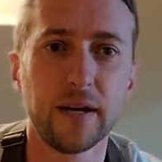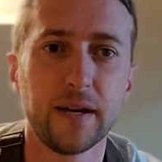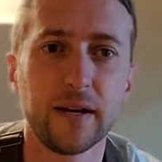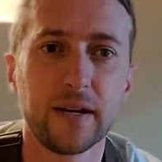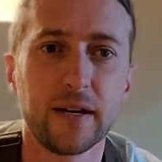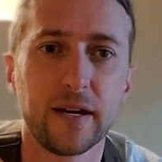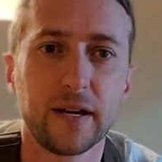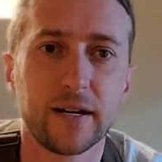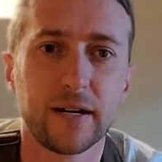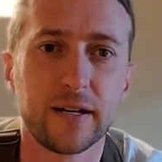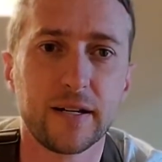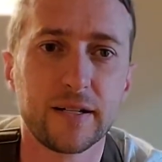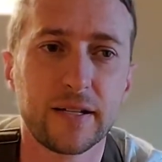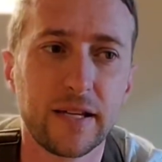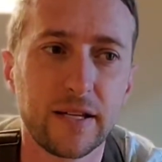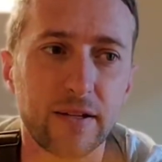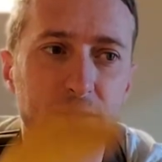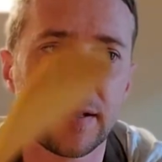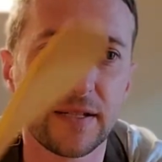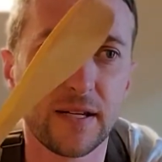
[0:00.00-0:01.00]

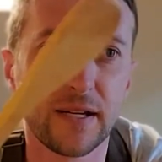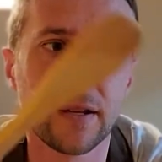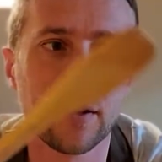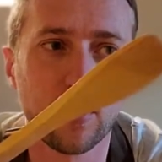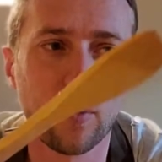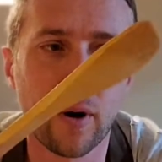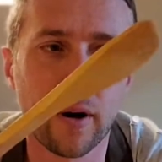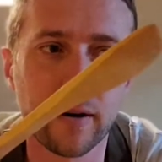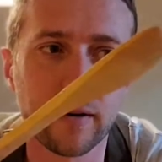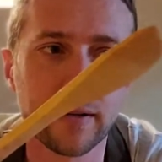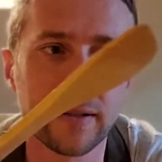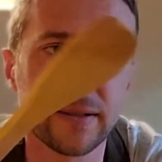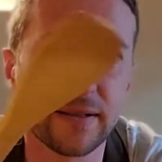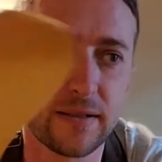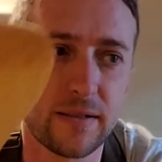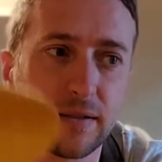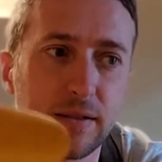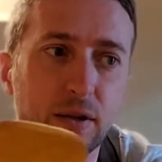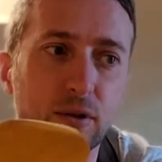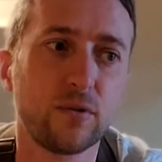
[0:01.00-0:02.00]
Can you see the water is
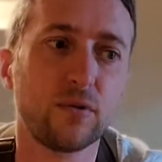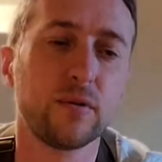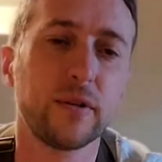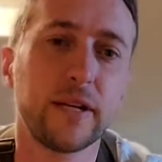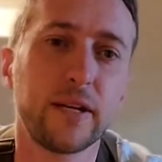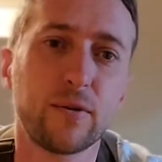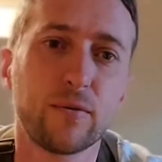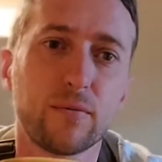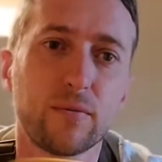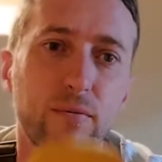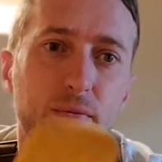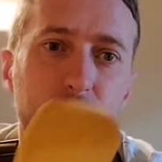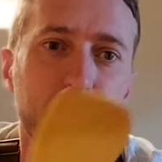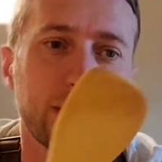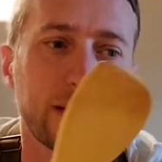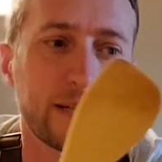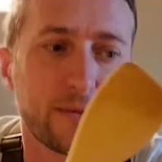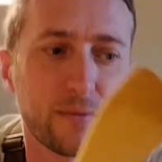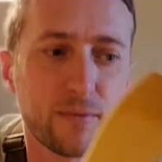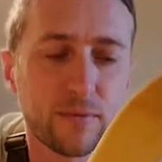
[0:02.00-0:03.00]
slowly
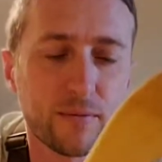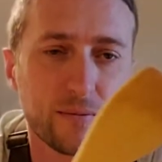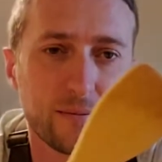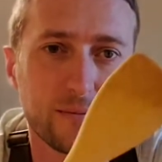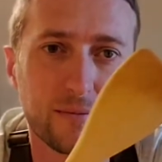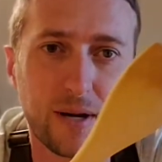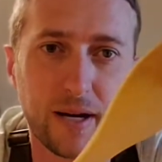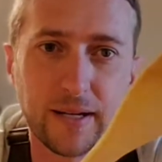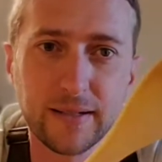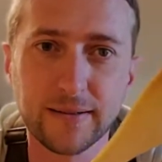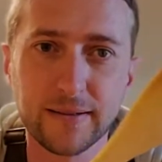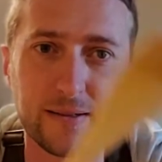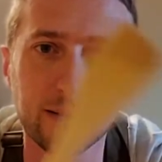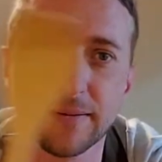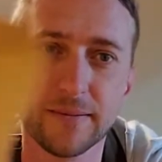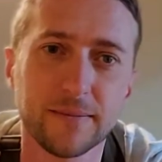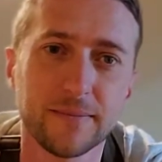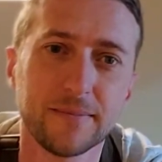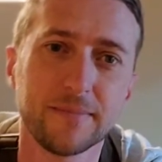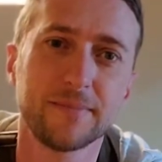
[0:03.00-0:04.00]
like
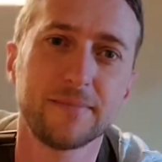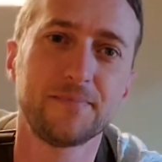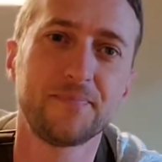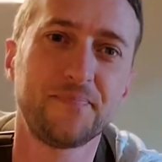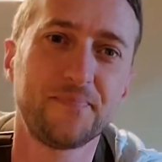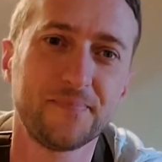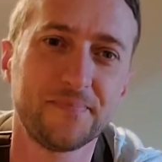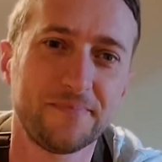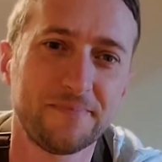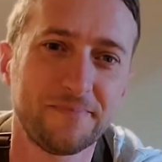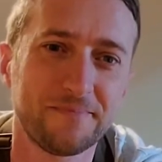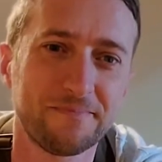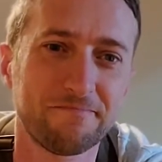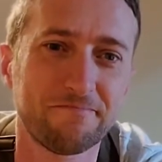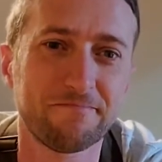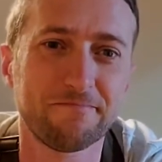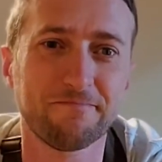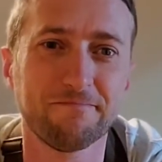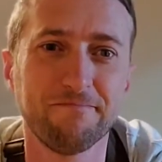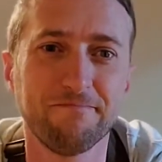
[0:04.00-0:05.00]
rising?
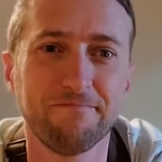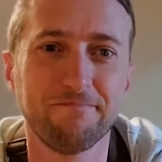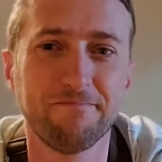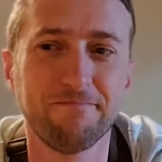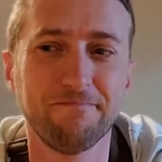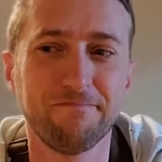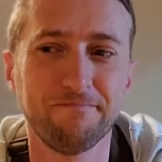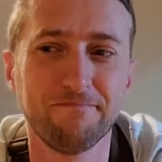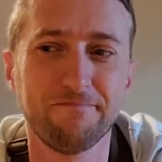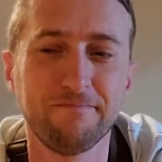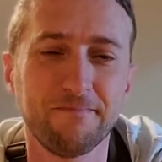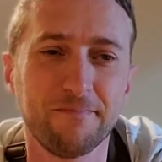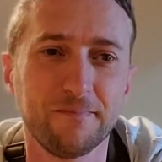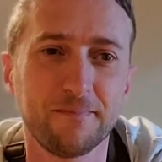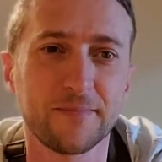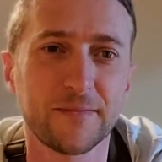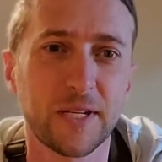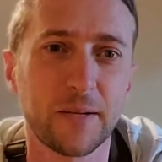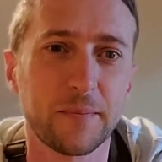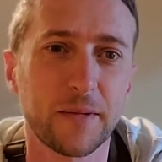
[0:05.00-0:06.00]

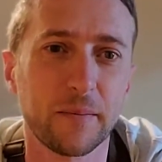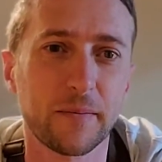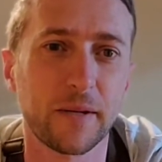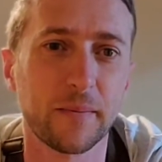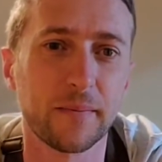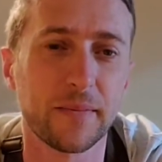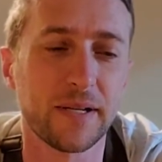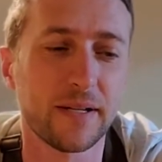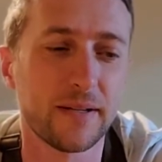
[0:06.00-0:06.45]
Yum, yum, yum.